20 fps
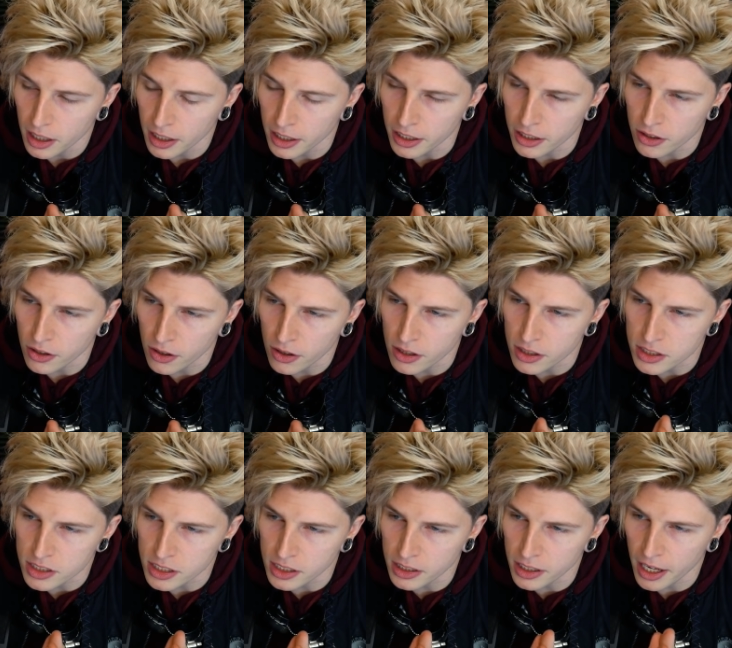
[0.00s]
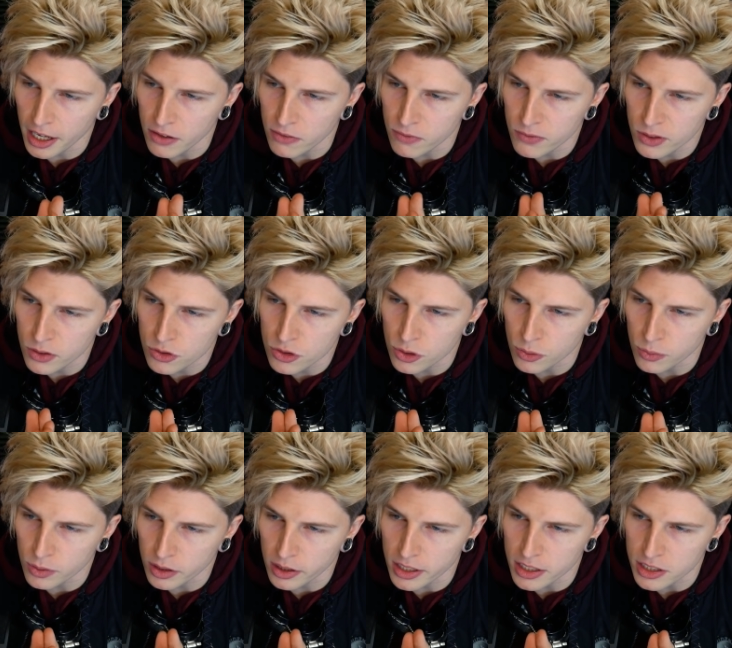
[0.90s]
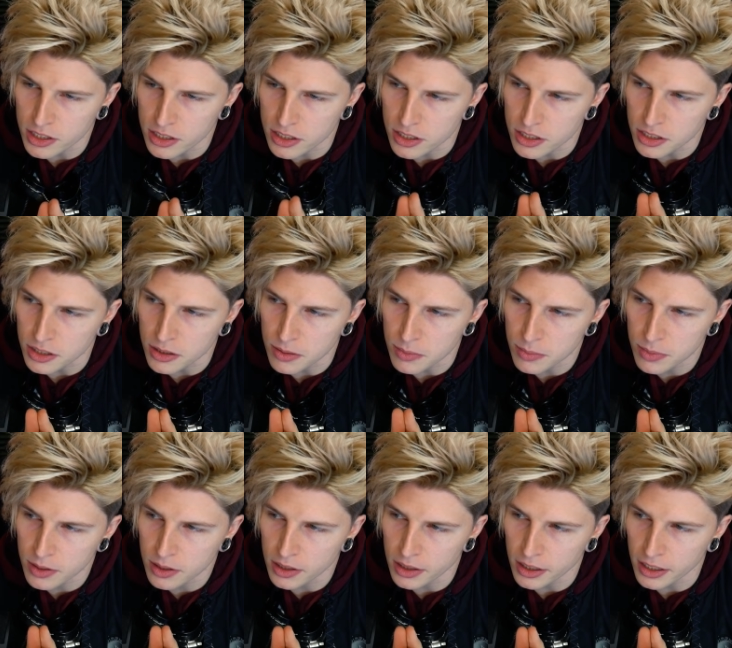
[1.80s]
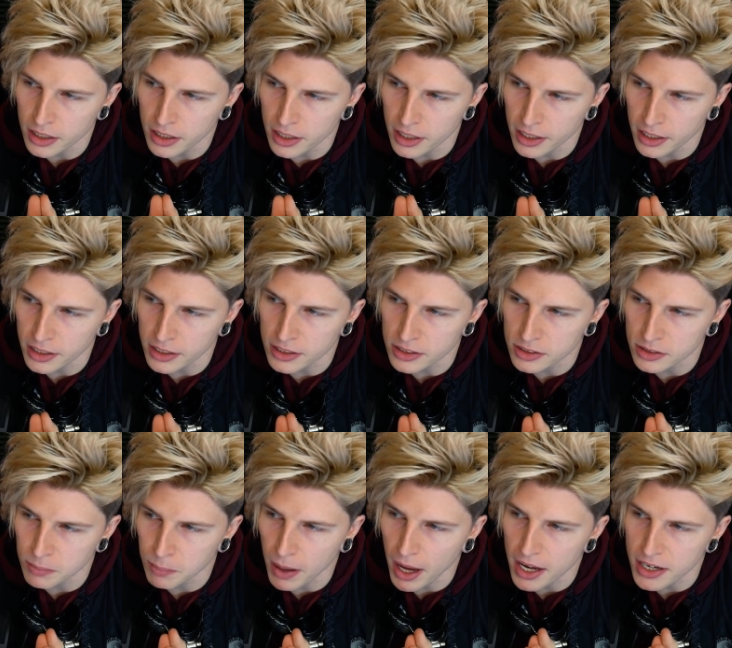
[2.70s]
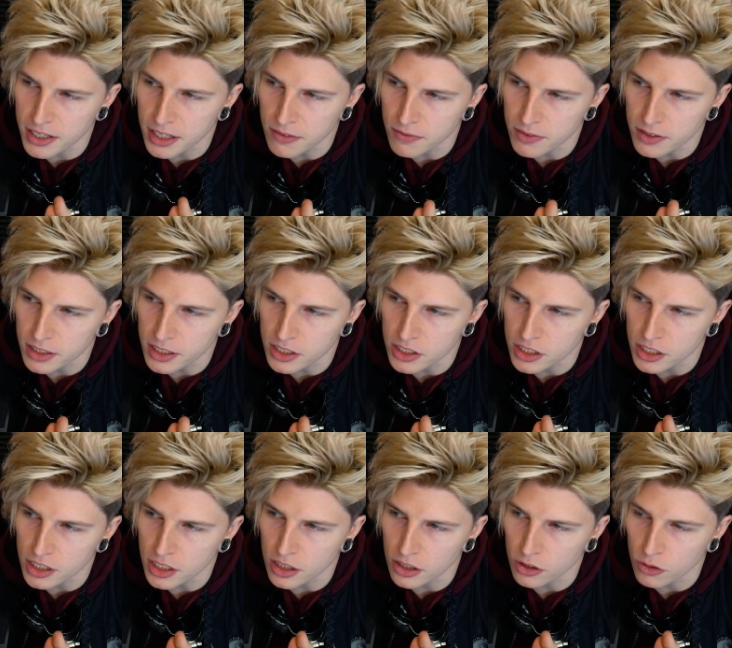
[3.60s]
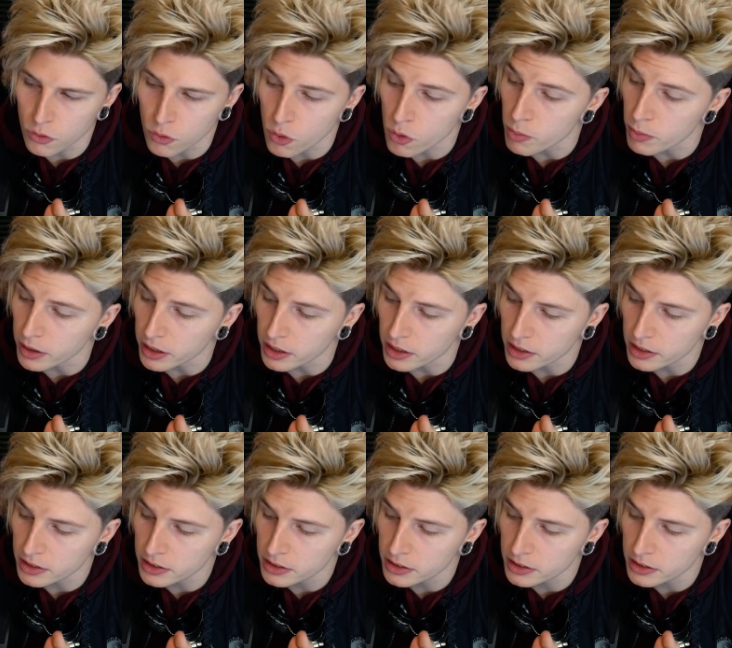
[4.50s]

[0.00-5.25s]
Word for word: encouraging a future relationship it is by definition grooming.